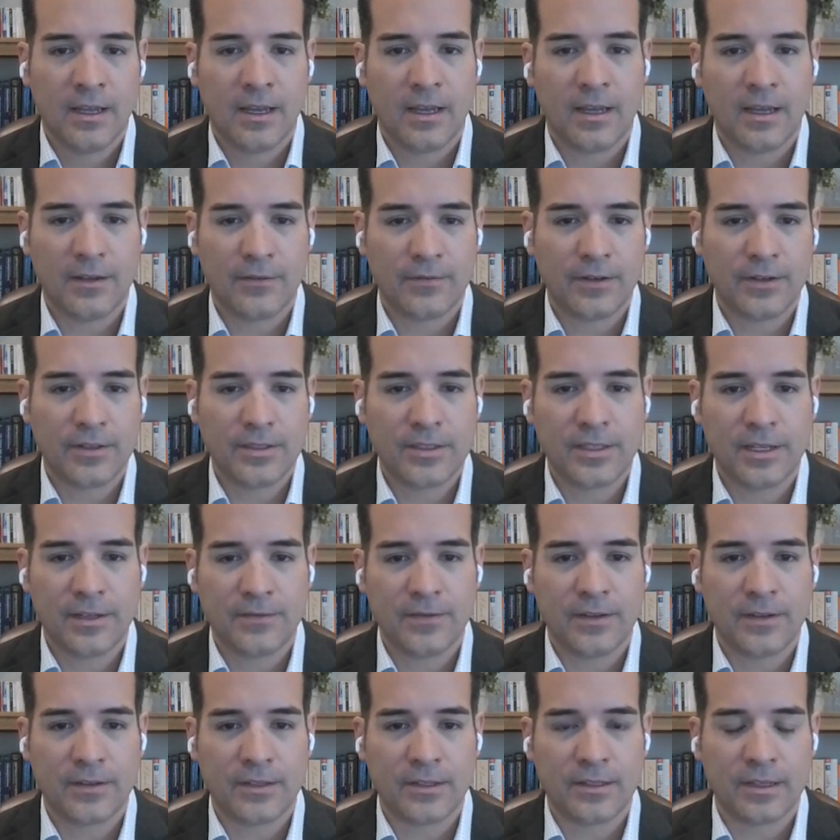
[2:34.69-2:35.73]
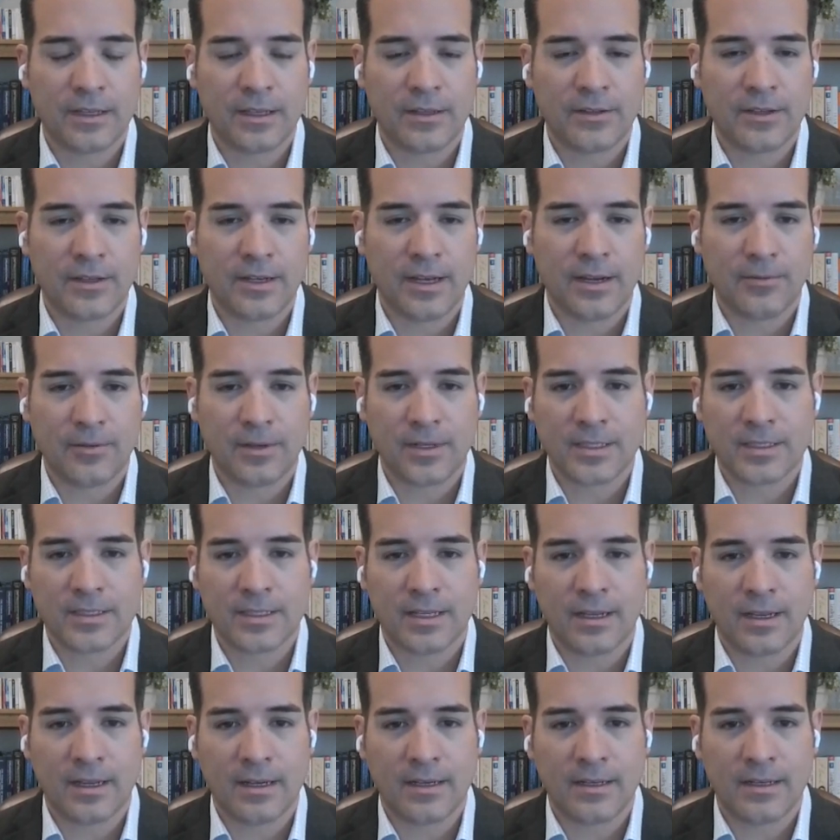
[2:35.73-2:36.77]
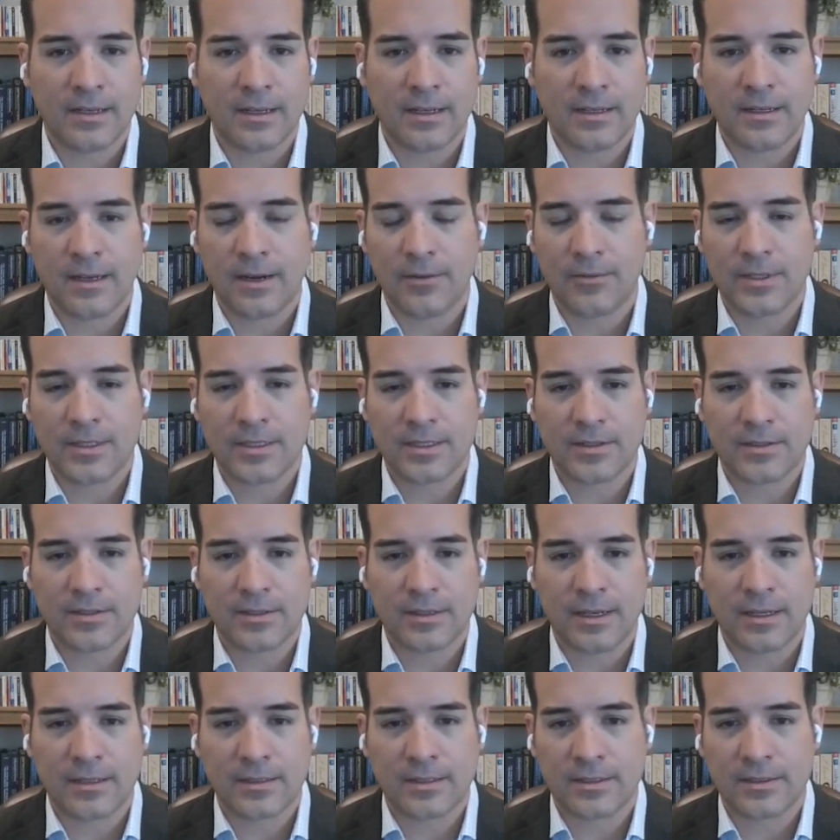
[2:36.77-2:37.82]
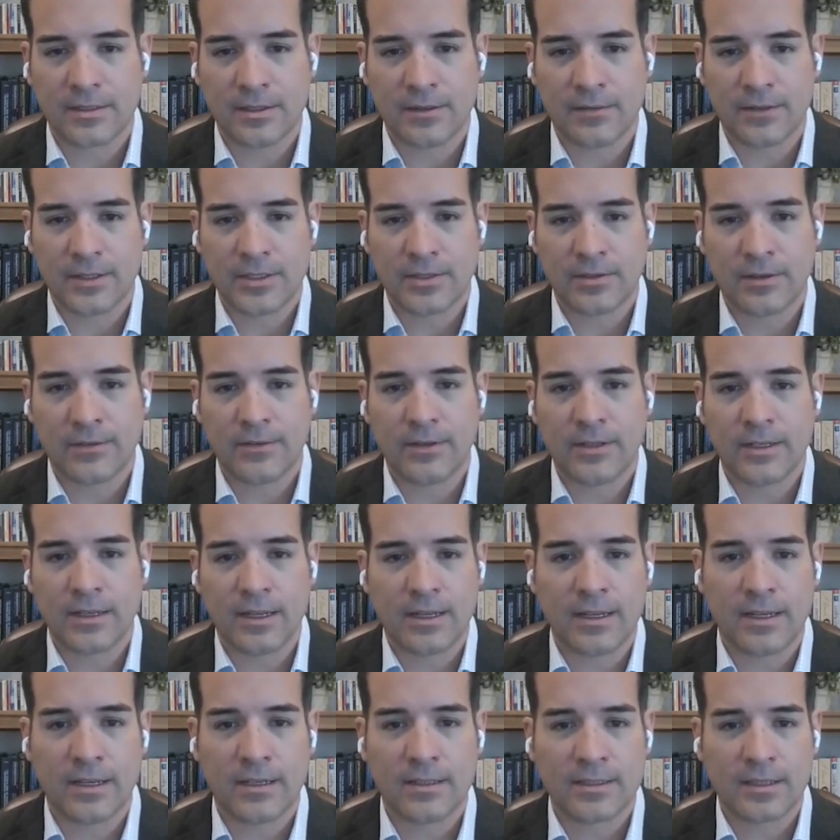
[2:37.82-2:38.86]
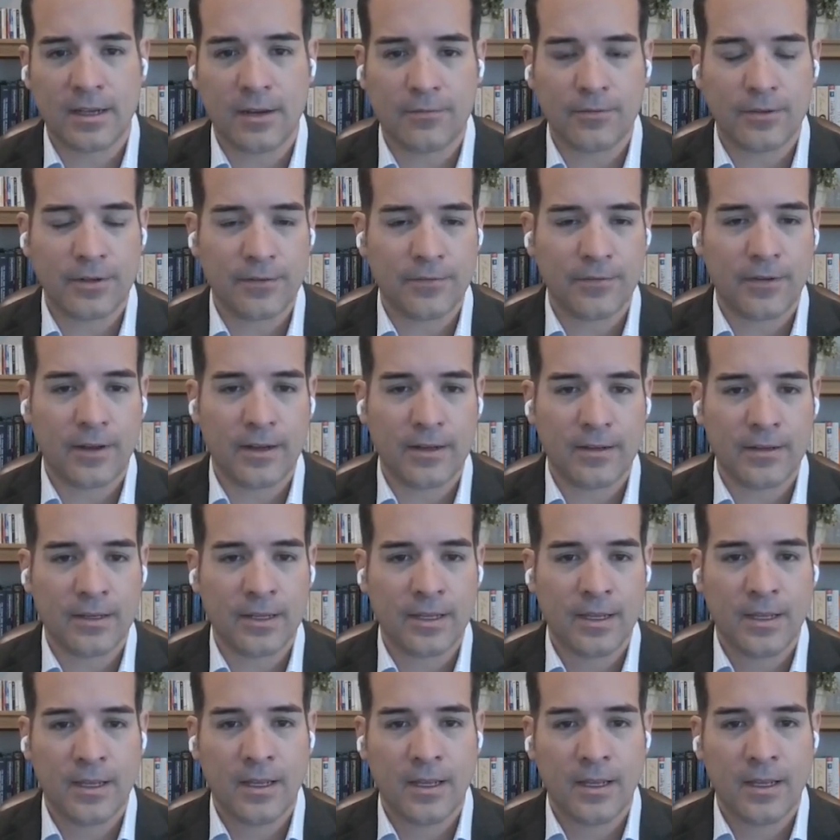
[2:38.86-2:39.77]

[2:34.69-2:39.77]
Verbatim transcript: uh, first off on the on the network side uh, networks as, as a service or even uh, software defined